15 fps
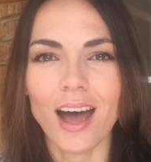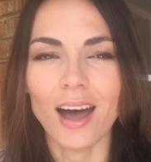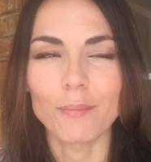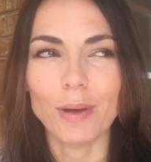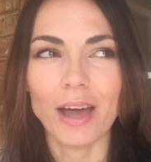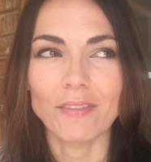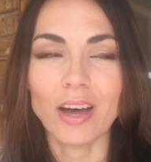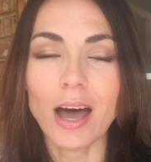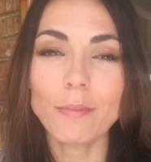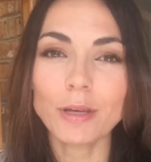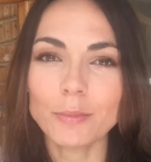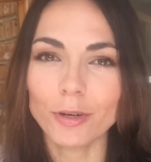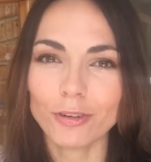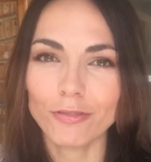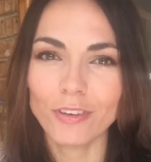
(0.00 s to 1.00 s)
have a
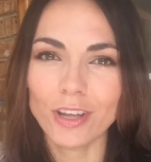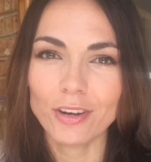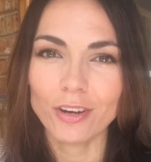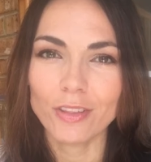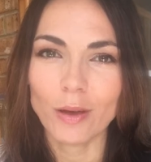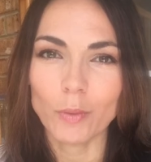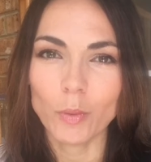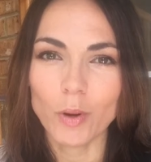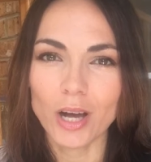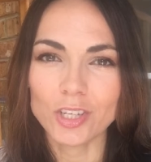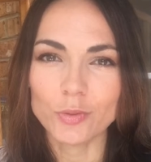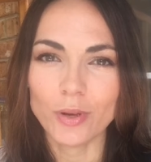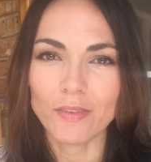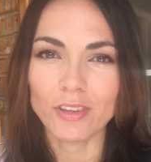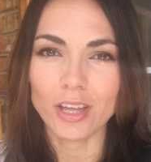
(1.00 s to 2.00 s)
hummingbird feeder that we
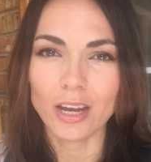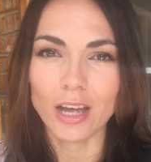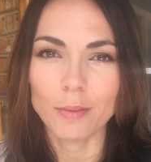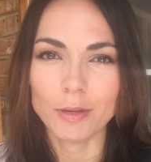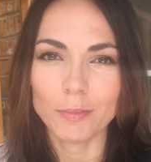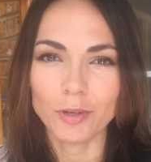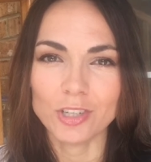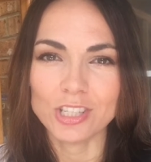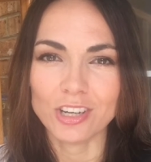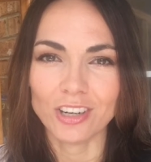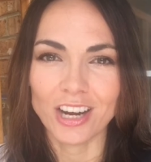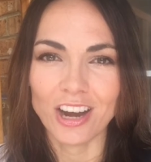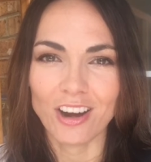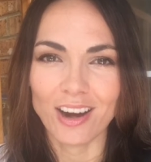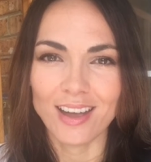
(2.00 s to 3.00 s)
watch. We have a lot of hummingbirds in
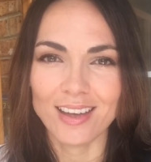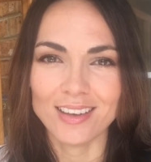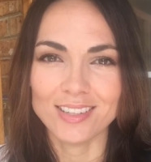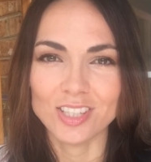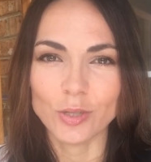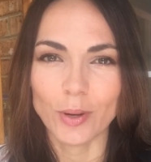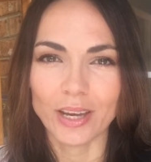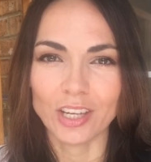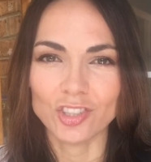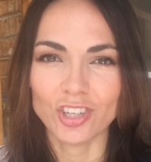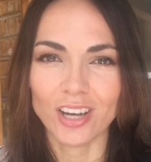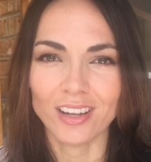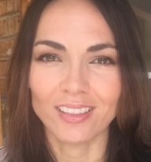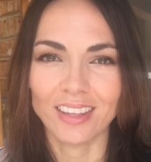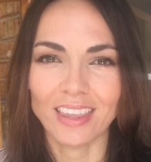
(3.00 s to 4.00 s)
our area, so I can
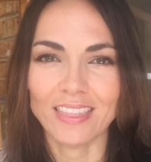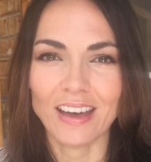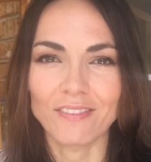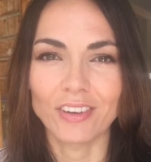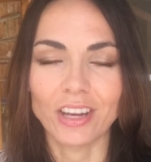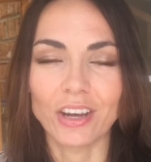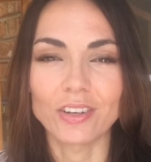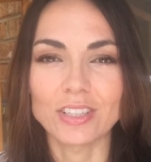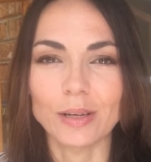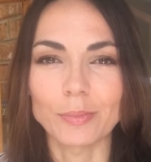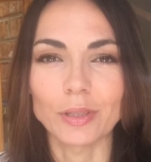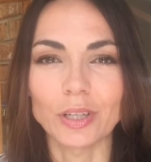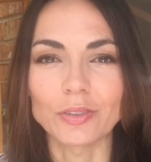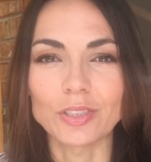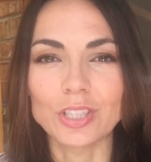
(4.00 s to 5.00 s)
try to link that video down
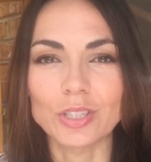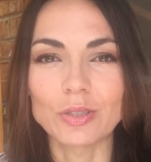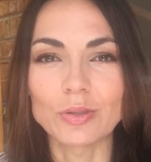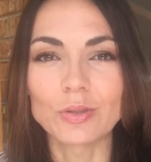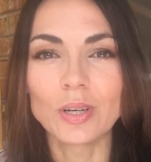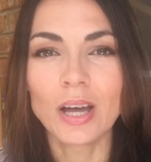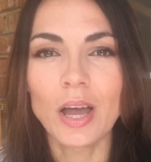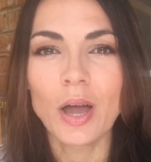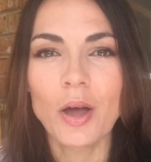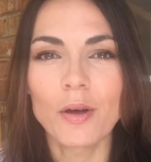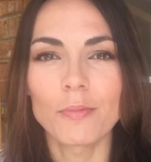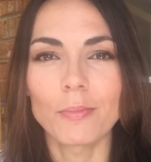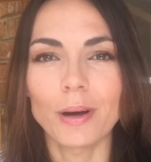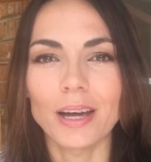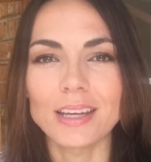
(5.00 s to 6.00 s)
below too.
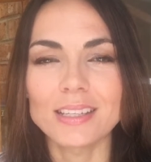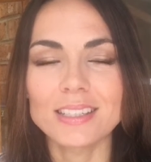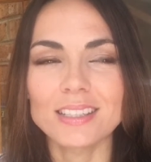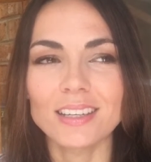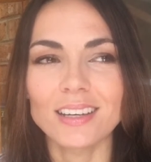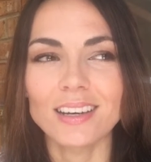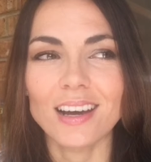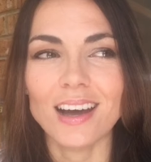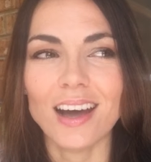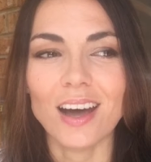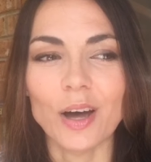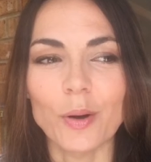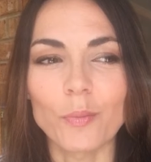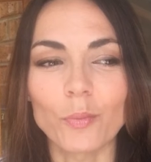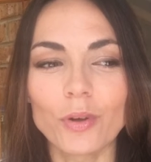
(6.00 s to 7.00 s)
But
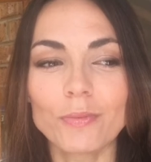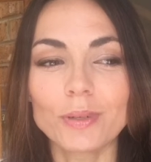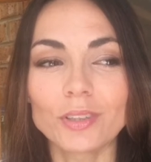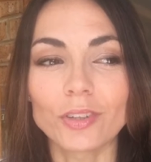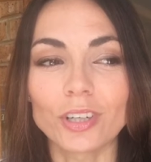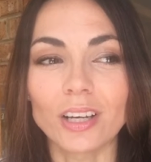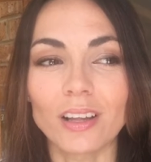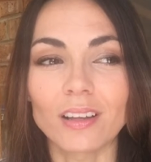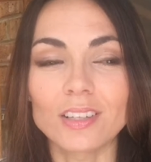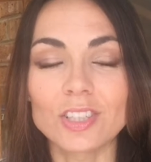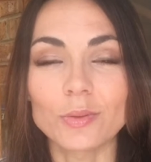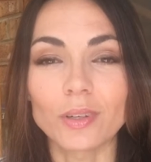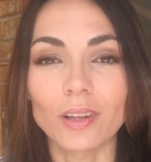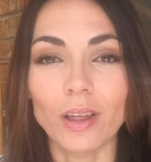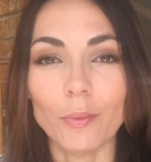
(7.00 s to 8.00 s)
we've been
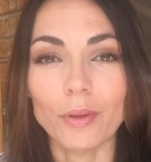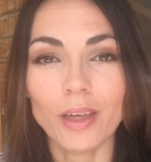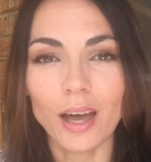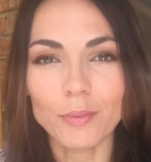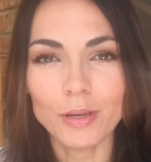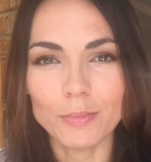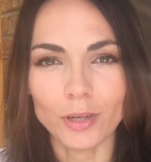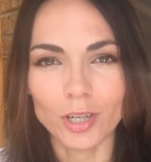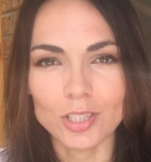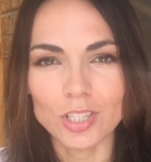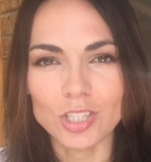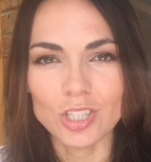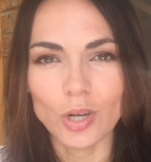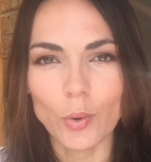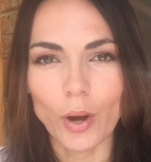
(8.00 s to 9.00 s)
doing a lot with hummingbirds,
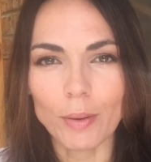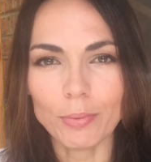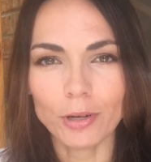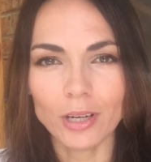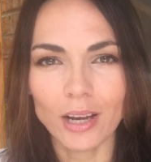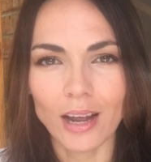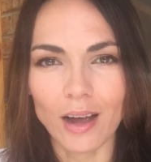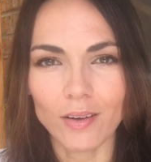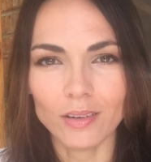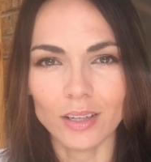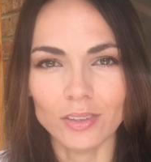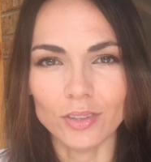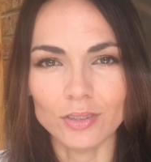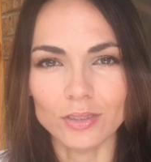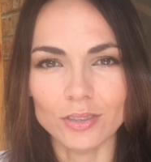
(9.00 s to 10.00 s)
and so I printed out
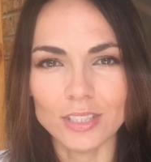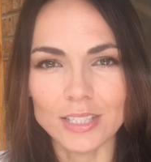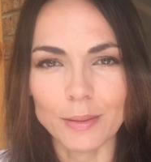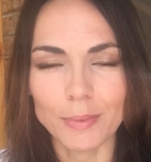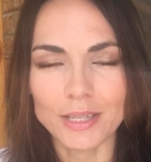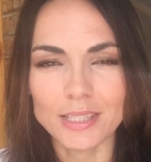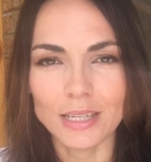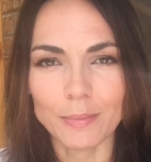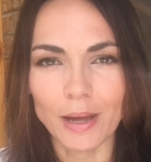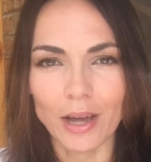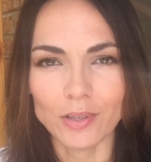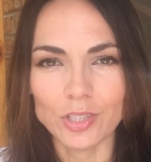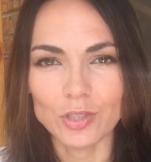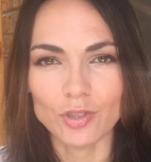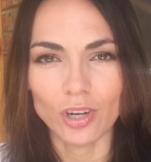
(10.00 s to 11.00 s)
a little step-by-step
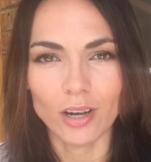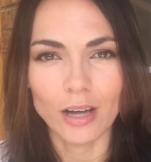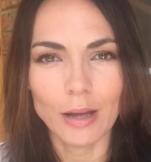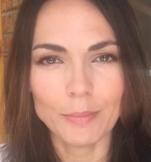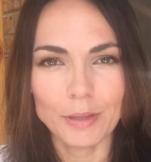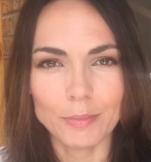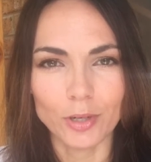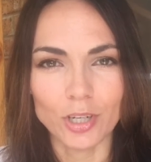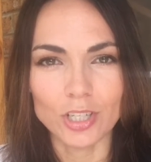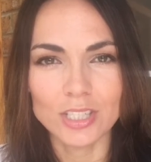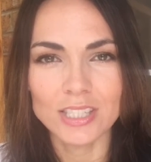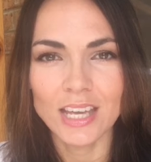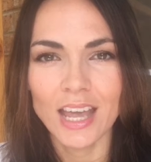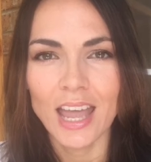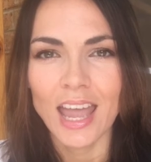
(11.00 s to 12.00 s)
how to draw
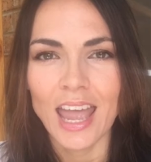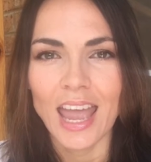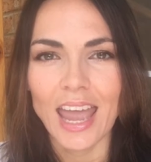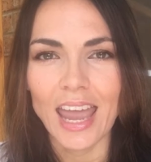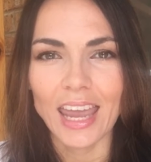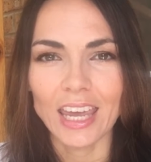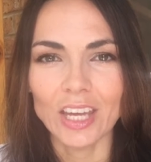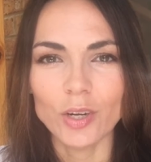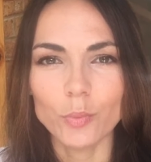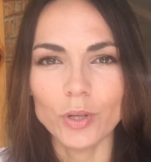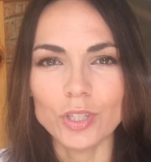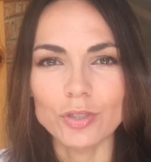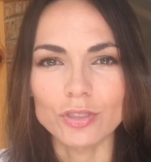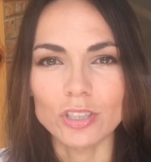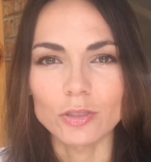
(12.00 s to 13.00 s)
hummingbirds, and
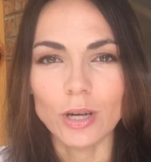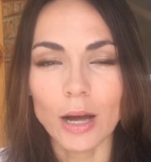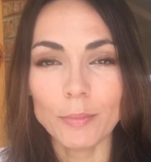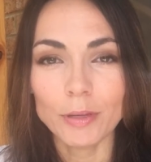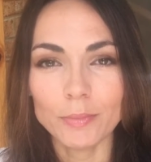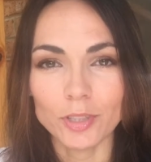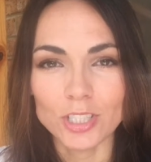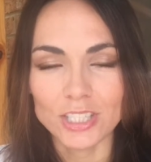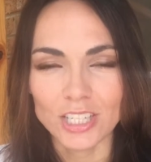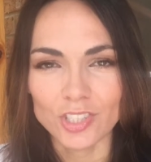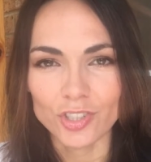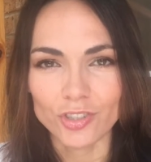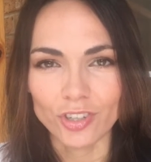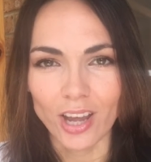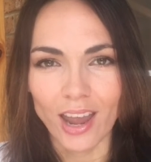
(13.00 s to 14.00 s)
we drew hummingbirds
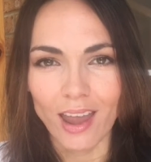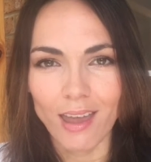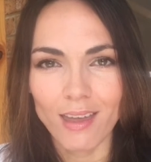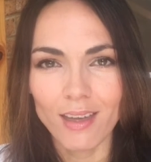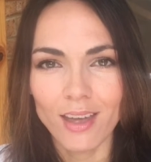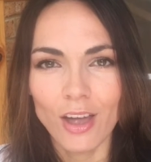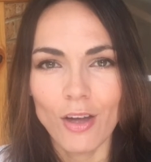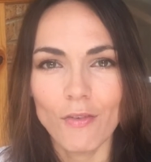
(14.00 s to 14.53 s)
yesterday.